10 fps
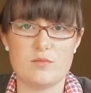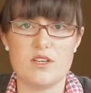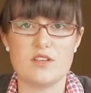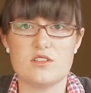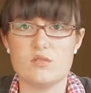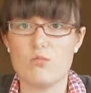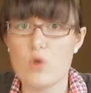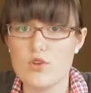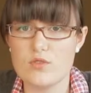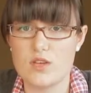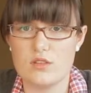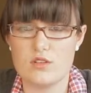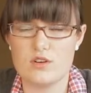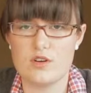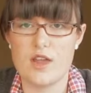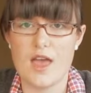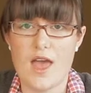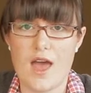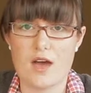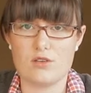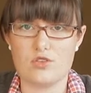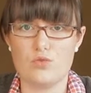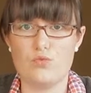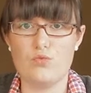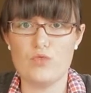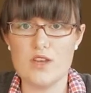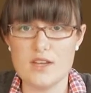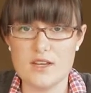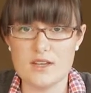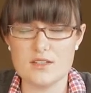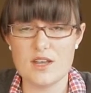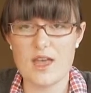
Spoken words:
because the more you can learn how to read it